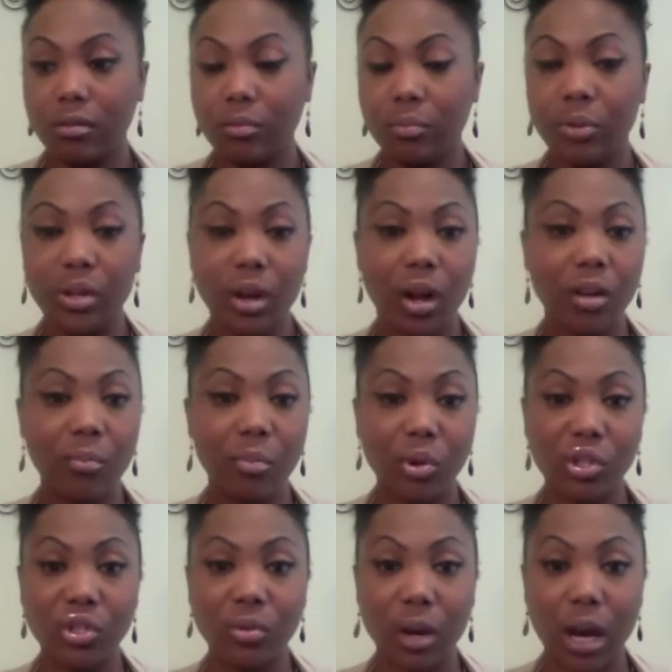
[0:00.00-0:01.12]
put on
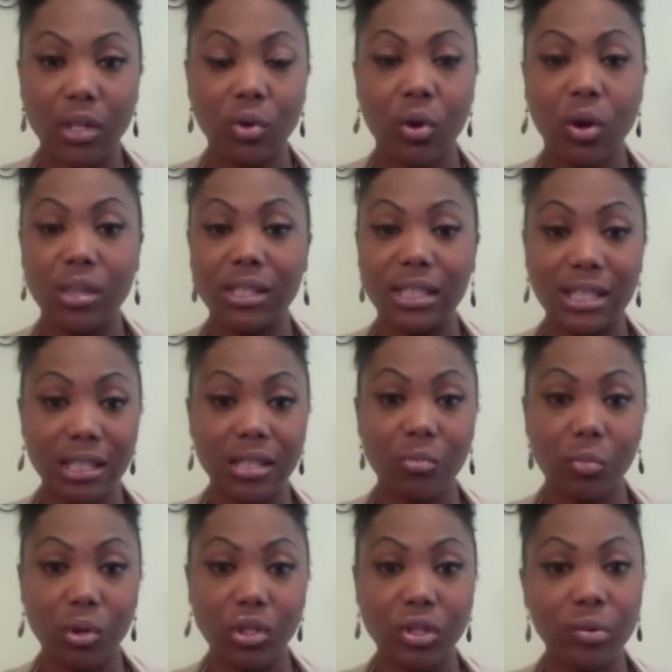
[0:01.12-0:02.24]
moisturizer or a tinted
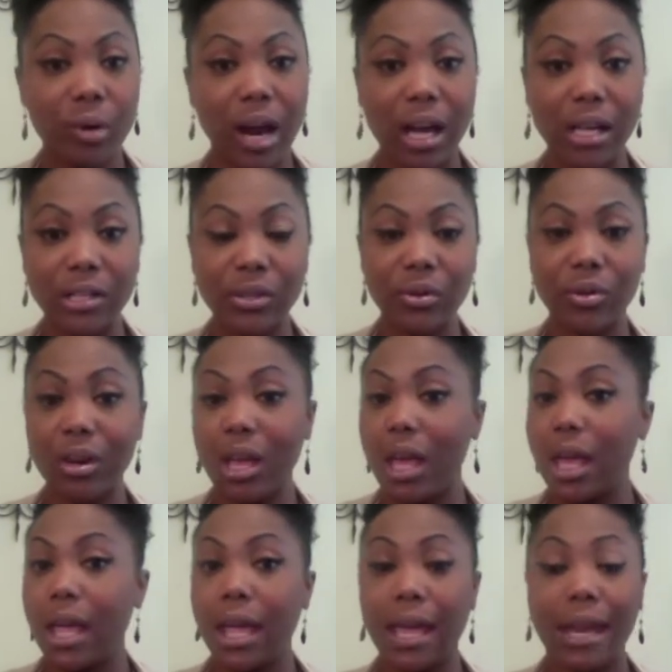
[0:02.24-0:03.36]
moisturizer
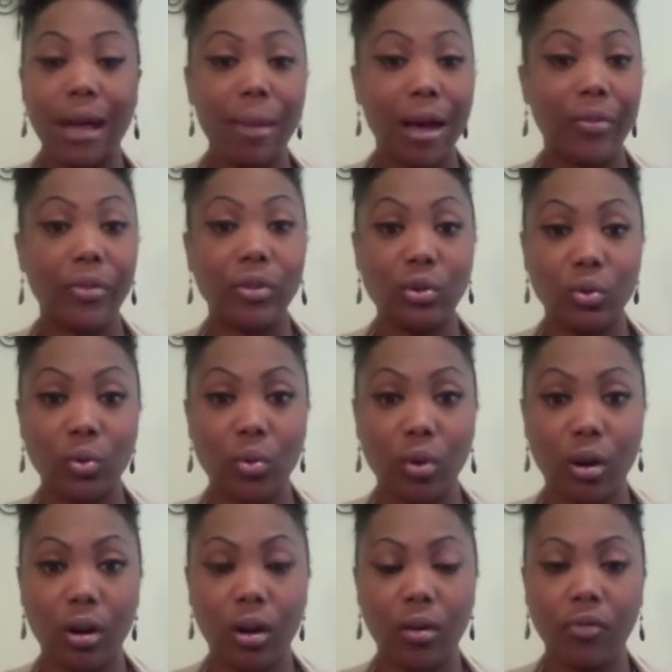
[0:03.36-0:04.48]
and I'm out the
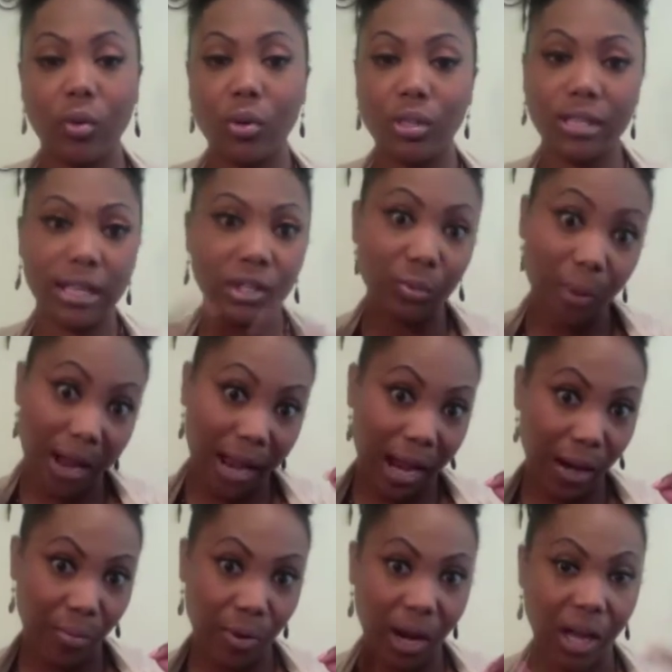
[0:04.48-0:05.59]
door. Of course, I do my
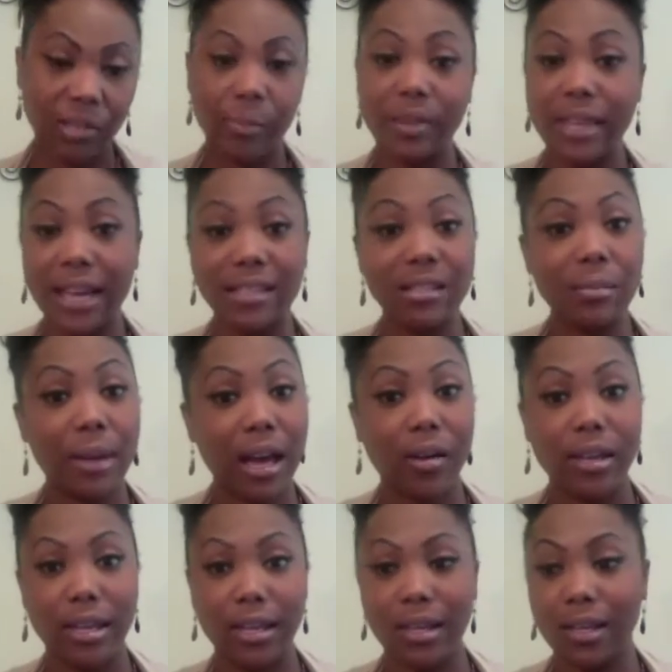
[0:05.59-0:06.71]
eyebrows, but that's
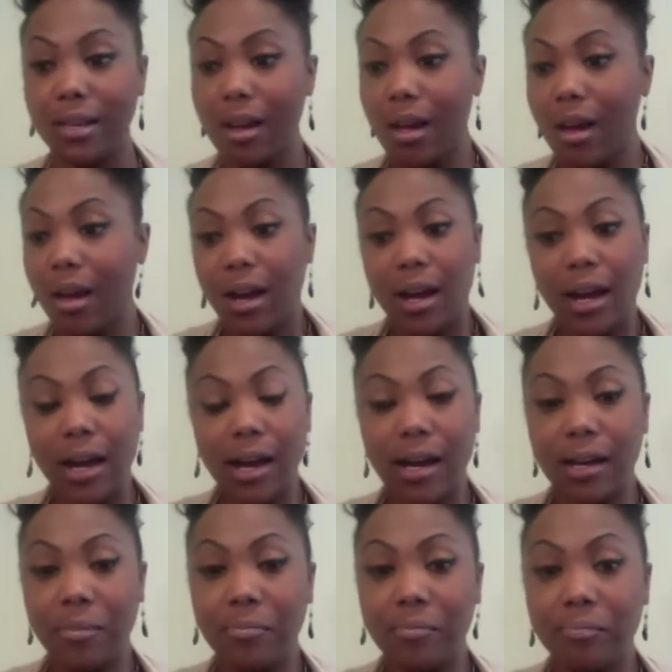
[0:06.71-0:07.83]
about it.
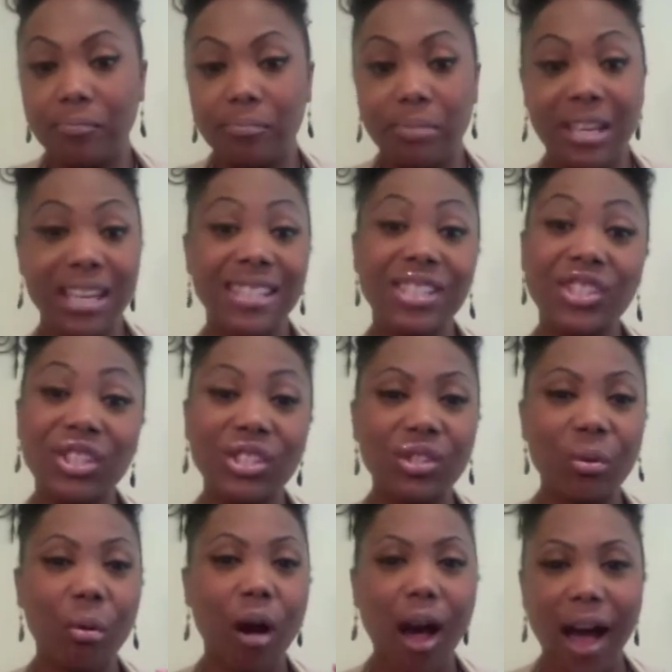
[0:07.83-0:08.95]
Um, because it's just
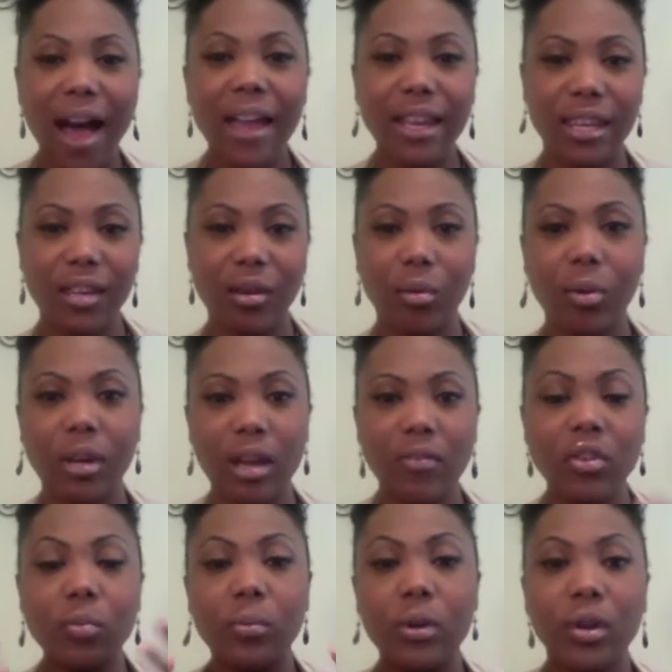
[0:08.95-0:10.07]
so hot here, whatever
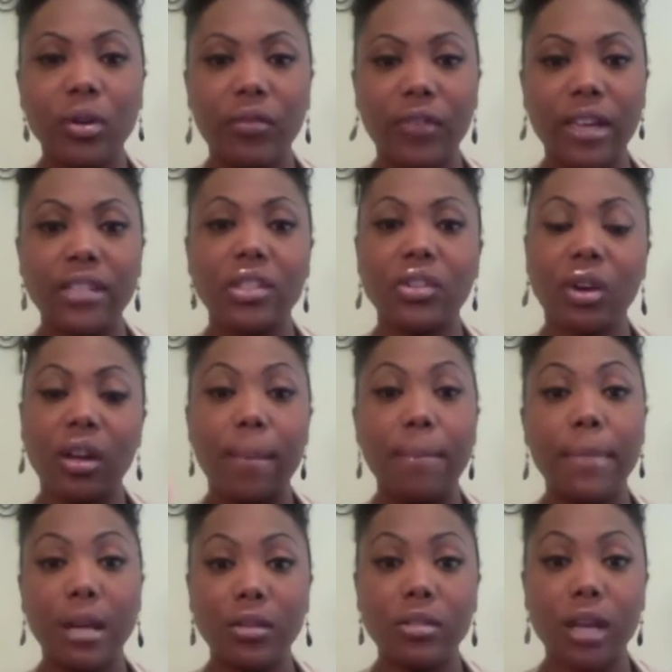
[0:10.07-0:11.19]
you put on your face is going to
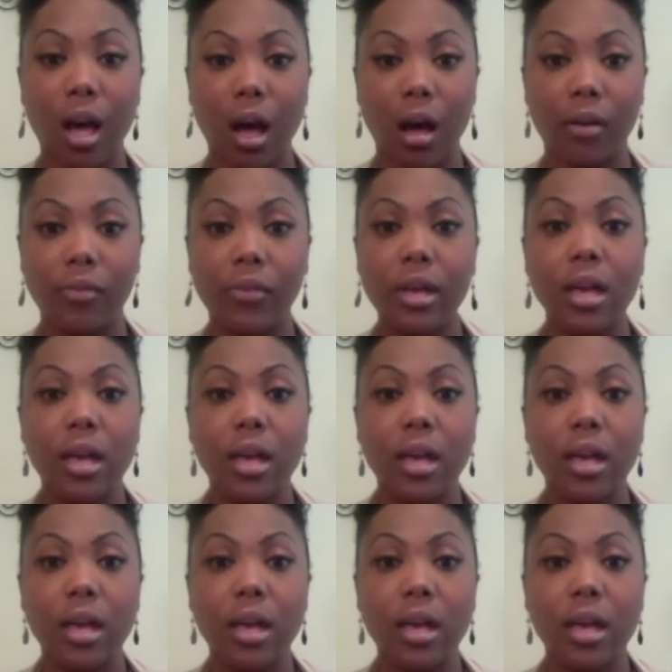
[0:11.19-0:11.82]
melt off